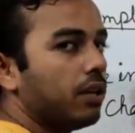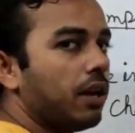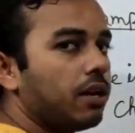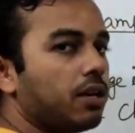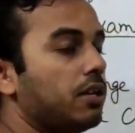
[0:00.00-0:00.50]

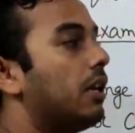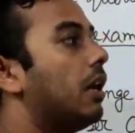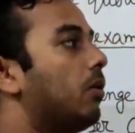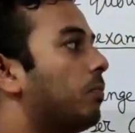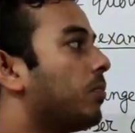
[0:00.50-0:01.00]
right till
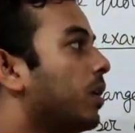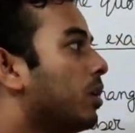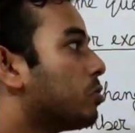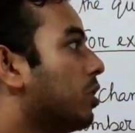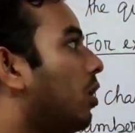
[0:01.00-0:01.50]
now.
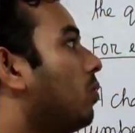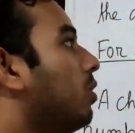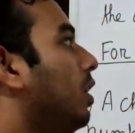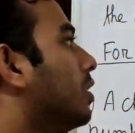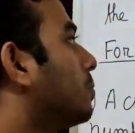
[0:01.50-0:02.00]
So now
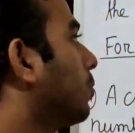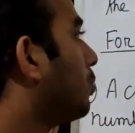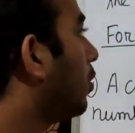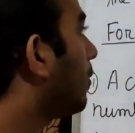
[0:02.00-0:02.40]
let's move